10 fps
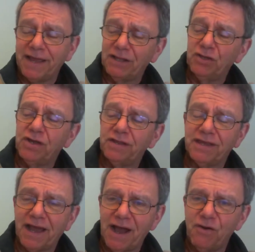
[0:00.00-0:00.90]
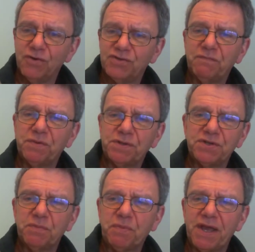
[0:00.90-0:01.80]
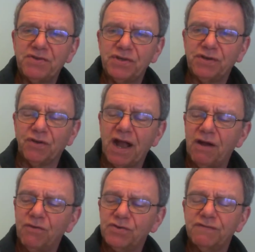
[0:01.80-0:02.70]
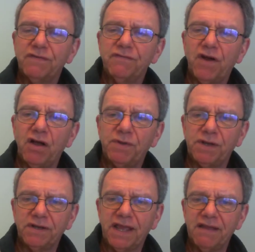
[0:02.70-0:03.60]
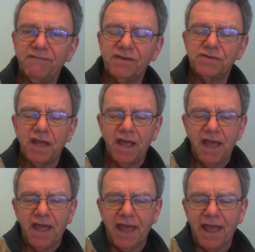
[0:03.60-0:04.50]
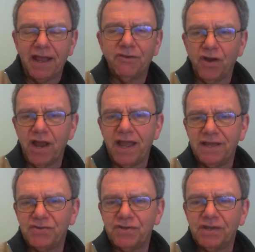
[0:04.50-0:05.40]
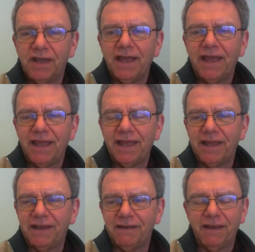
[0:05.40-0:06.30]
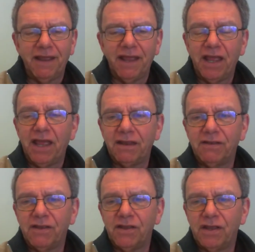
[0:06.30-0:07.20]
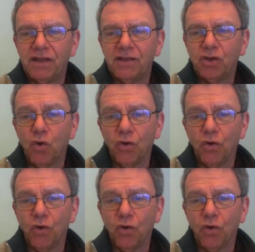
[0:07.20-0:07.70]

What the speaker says: I can look at the hours of participation or hours of involvement on Canvas and grades, and it